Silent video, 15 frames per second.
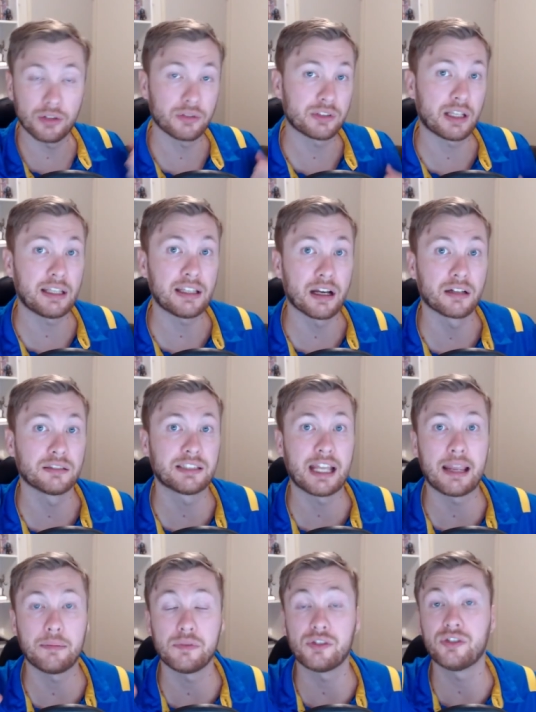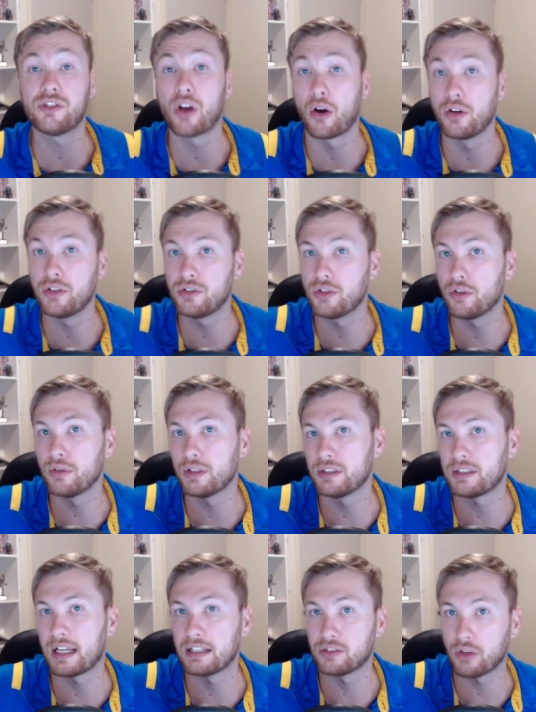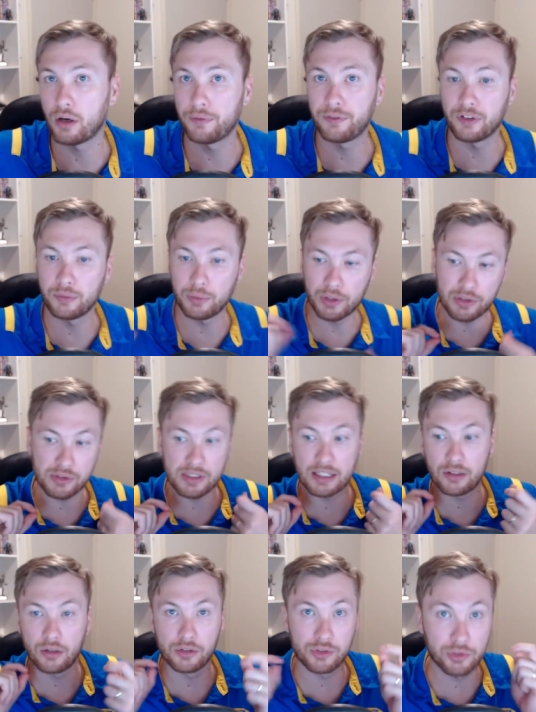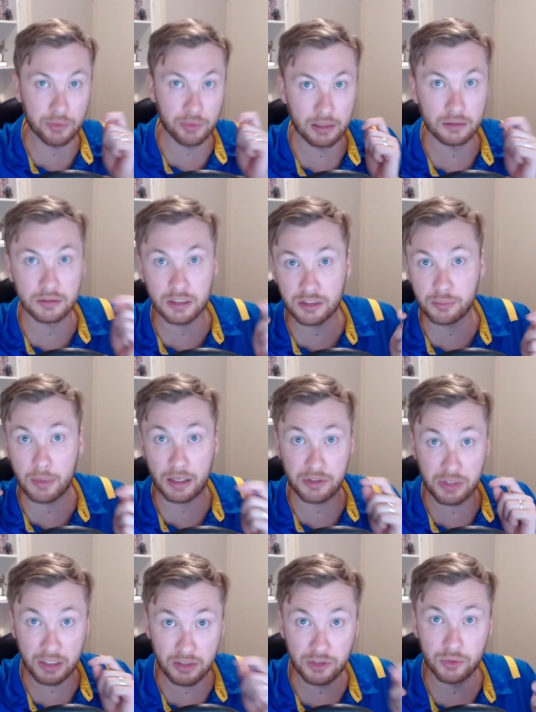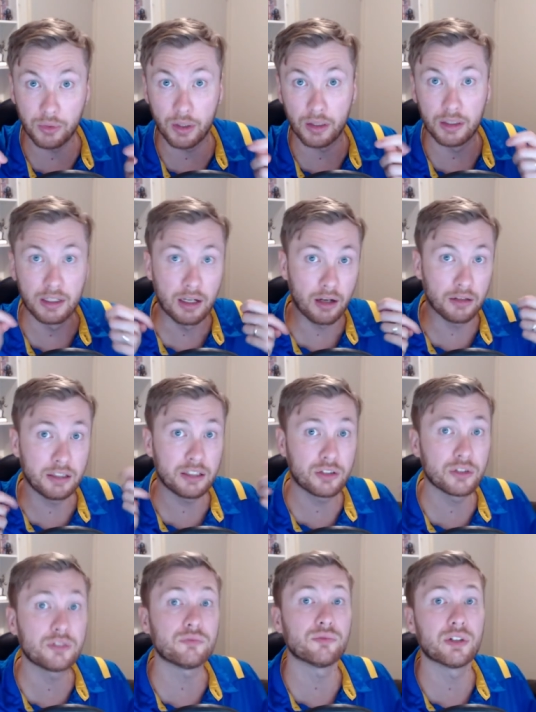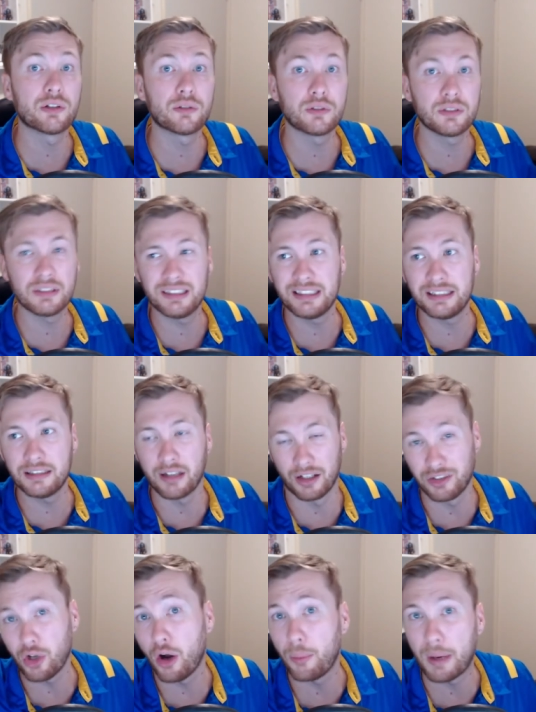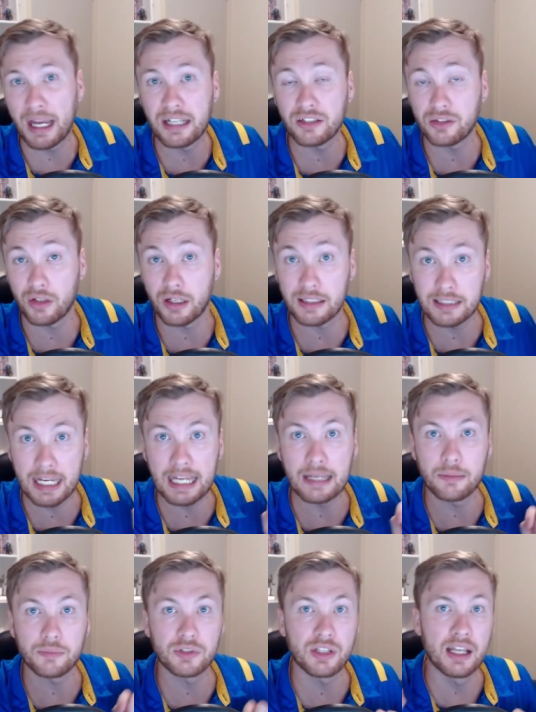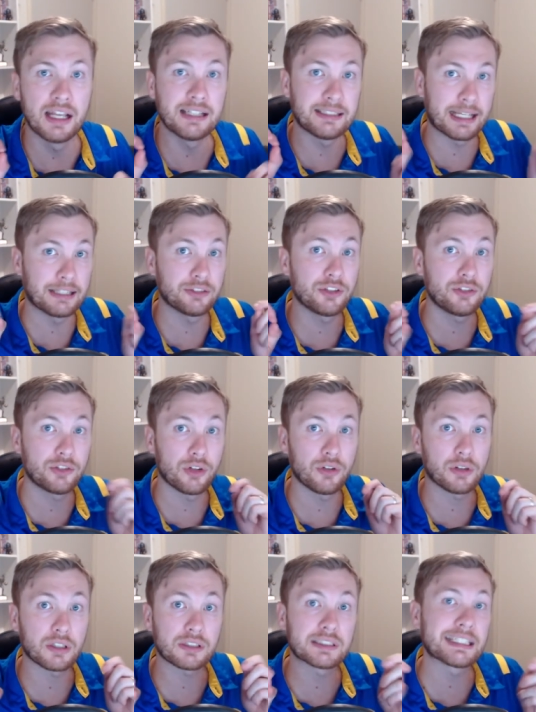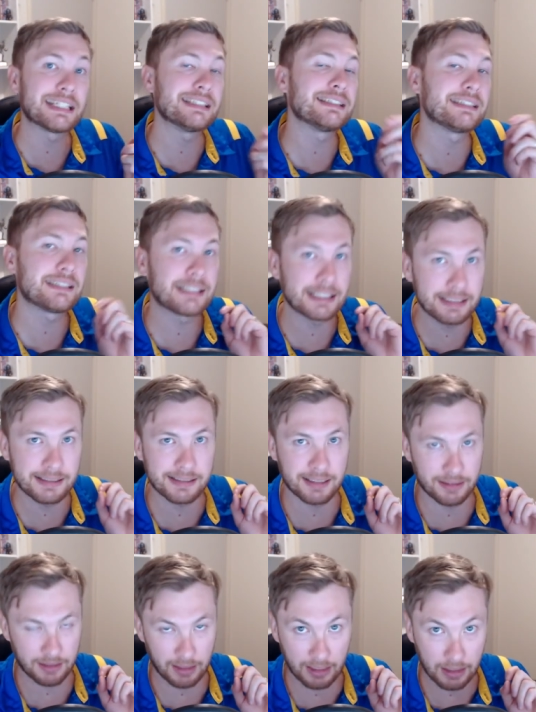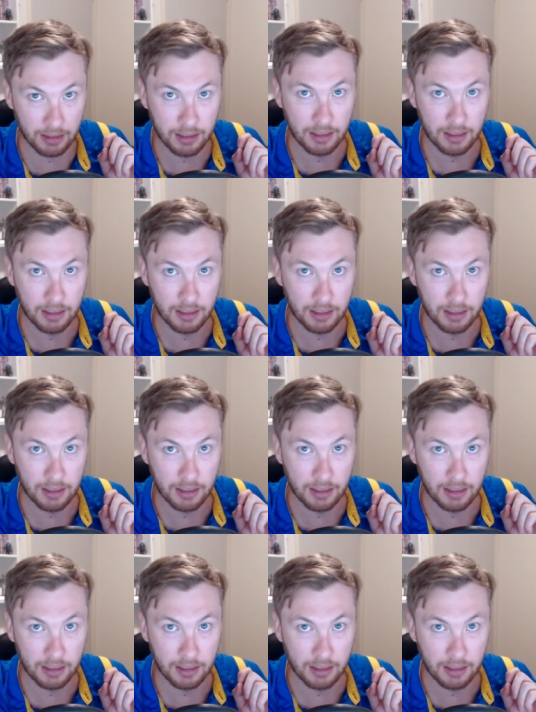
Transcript: You'll see young teams don't do this as often because they're not drilled as much into it. Only good, real, you know, top eight sort of teams tend to do this consistently.